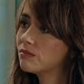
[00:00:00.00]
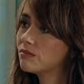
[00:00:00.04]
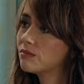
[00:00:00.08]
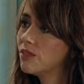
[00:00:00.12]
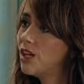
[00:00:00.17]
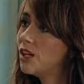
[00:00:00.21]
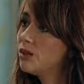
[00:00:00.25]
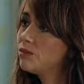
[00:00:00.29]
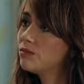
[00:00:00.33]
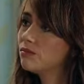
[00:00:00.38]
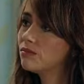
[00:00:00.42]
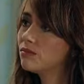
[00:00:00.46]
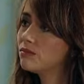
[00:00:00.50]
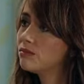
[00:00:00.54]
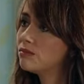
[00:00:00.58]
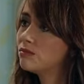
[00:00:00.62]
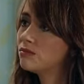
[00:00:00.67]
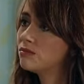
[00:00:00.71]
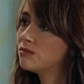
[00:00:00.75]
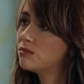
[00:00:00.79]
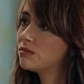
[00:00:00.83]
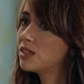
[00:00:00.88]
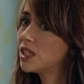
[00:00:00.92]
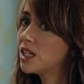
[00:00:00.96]
No,
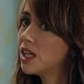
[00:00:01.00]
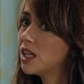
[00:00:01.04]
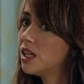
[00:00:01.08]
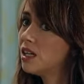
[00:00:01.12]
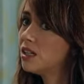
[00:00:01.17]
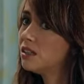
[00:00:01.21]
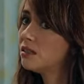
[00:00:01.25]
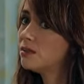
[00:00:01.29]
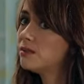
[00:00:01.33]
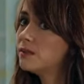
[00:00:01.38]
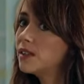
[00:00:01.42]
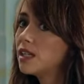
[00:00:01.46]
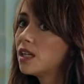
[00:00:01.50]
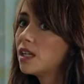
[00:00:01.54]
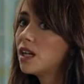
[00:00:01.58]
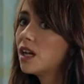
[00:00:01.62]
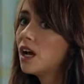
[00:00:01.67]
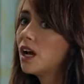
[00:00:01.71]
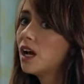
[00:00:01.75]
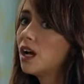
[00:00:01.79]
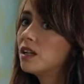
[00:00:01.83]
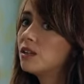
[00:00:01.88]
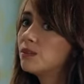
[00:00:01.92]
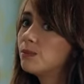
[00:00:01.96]
it can't.
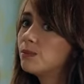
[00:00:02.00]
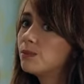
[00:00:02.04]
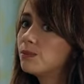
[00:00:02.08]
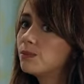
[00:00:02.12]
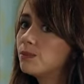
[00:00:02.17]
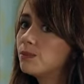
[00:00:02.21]
And